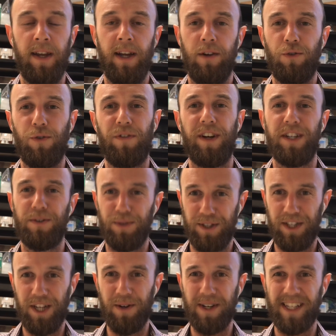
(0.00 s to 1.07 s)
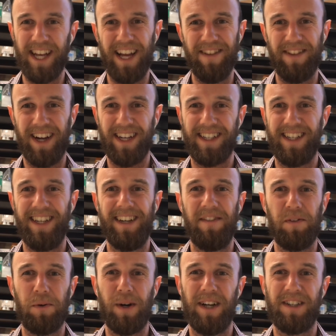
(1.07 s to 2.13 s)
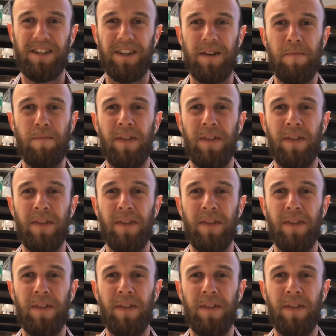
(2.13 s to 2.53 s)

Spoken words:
It's referred to as the USA vaccine in the question.